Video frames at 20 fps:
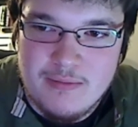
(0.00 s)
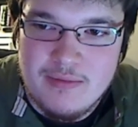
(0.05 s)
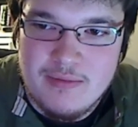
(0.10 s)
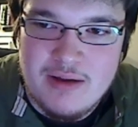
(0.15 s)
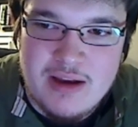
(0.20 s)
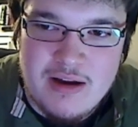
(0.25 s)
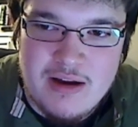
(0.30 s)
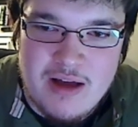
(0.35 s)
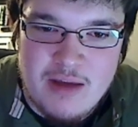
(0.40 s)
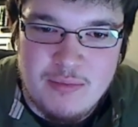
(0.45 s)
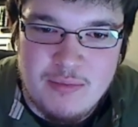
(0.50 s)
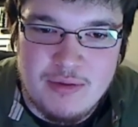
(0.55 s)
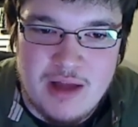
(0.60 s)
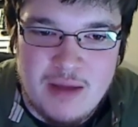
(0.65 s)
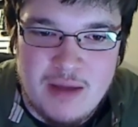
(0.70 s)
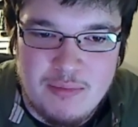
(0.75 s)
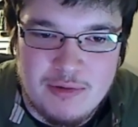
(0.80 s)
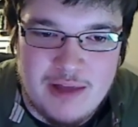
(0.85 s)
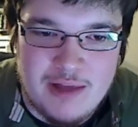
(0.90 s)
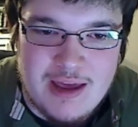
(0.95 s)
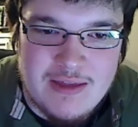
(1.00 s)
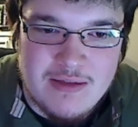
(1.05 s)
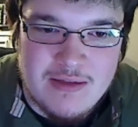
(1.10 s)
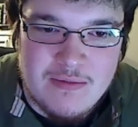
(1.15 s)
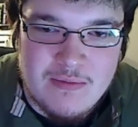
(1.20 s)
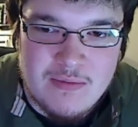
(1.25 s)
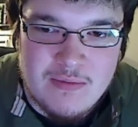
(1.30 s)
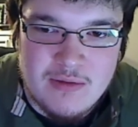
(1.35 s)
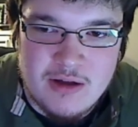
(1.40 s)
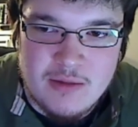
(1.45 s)
But, you know, I'll play
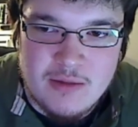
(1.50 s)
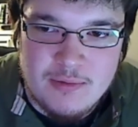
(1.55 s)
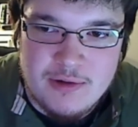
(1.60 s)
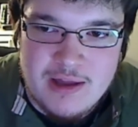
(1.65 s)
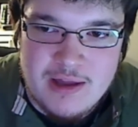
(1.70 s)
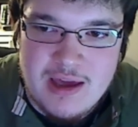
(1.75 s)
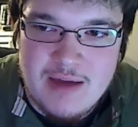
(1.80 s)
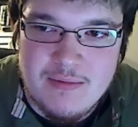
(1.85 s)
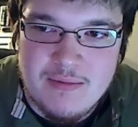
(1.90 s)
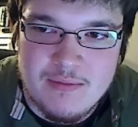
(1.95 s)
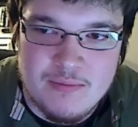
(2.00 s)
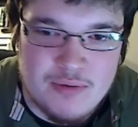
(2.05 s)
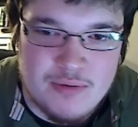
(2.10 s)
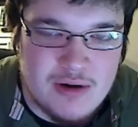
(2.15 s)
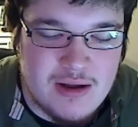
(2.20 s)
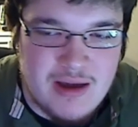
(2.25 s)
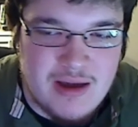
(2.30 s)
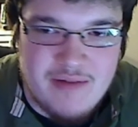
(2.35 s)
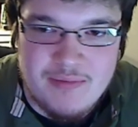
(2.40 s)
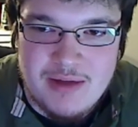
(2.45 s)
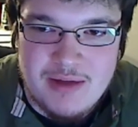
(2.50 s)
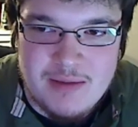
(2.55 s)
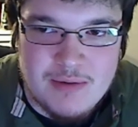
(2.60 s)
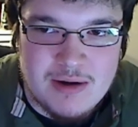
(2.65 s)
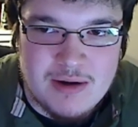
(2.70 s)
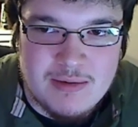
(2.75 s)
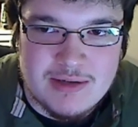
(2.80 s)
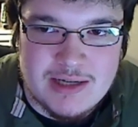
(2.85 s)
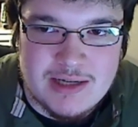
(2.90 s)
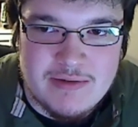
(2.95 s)
them. I've played
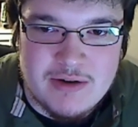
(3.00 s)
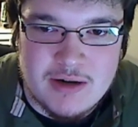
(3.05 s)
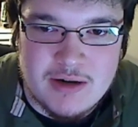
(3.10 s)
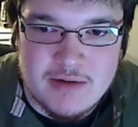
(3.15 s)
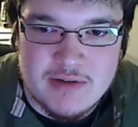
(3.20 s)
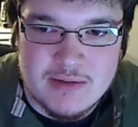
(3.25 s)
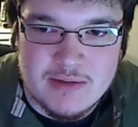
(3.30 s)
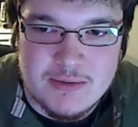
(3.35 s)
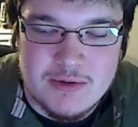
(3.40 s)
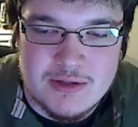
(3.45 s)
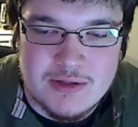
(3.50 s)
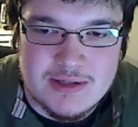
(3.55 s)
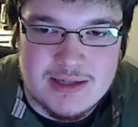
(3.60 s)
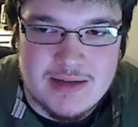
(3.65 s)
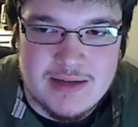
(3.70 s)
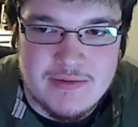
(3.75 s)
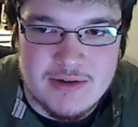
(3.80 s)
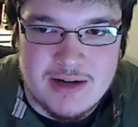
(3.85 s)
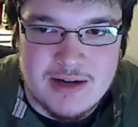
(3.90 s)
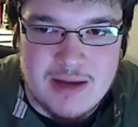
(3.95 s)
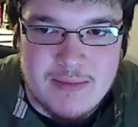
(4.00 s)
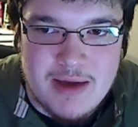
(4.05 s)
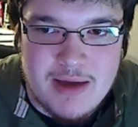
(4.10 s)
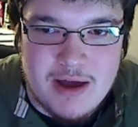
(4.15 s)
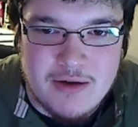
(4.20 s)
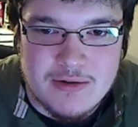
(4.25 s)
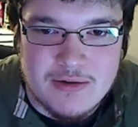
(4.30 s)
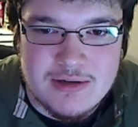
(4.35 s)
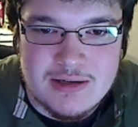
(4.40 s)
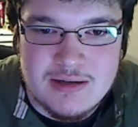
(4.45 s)
pretty much every Harvest Moon that's ever come
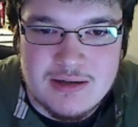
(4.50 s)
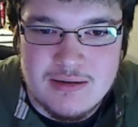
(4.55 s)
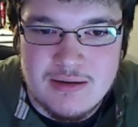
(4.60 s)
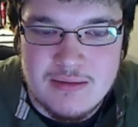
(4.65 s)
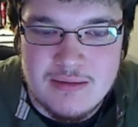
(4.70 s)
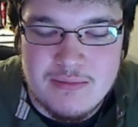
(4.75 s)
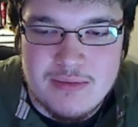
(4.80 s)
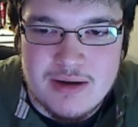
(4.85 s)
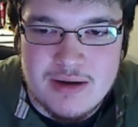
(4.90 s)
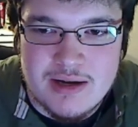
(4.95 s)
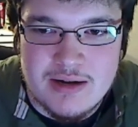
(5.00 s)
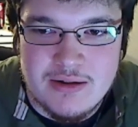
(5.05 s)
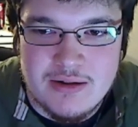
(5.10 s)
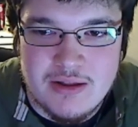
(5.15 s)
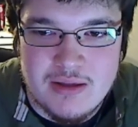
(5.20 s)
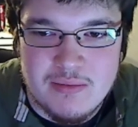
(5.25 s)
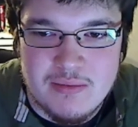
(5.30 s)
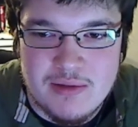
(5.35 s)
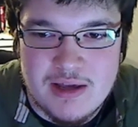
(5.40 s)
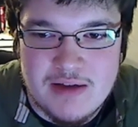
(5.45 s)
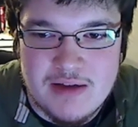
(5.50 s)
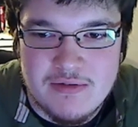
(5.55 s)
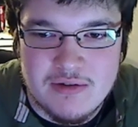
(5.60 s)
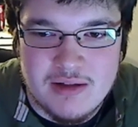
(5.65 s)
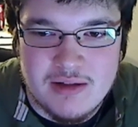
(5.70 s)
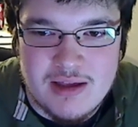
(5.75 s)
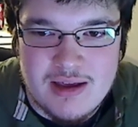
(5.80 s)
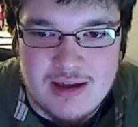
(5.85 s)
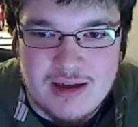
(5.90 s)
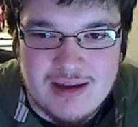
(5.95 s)
out, but I'll only play it
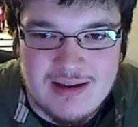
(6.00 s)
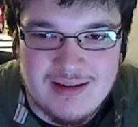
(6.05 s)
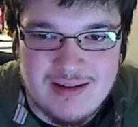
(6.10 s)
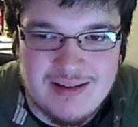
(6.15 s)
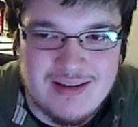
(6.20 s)
for, like,